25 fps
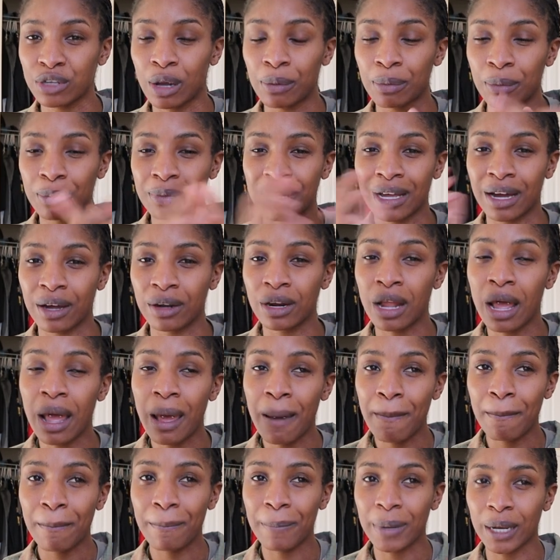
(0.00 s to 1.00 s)
drop them down
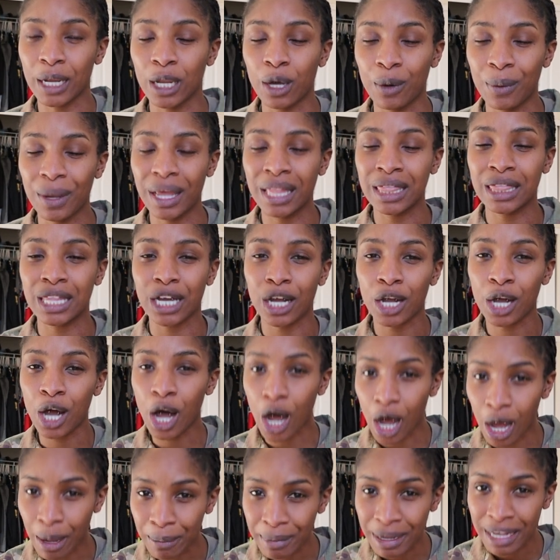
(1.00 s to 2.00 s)
below in the
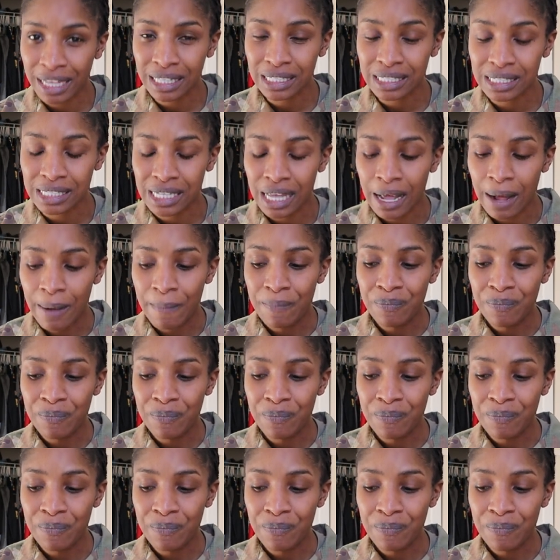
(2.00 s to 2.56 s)
comments.